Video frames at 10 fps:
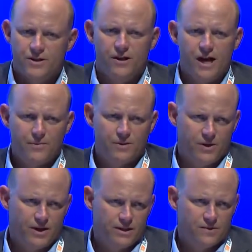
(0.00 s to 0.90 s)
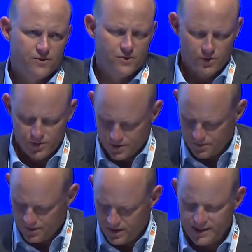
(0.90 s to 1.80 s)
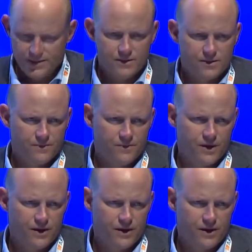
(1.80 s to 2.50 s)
that are optimized for Google's cases,